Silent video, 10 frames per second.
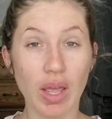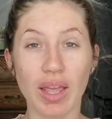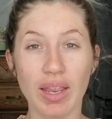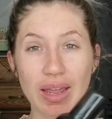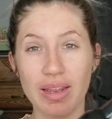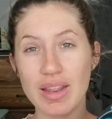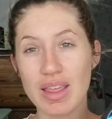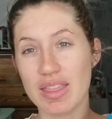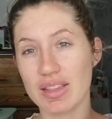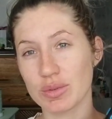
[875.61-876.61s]
Again,
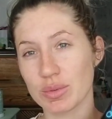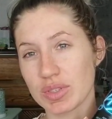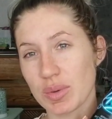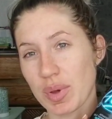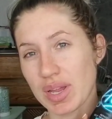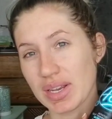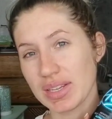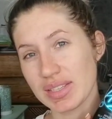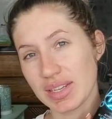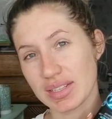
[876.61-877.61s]
this was
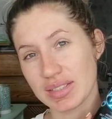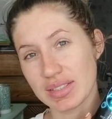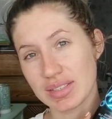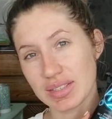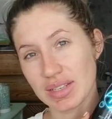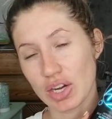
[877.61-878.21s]
Bondi Sands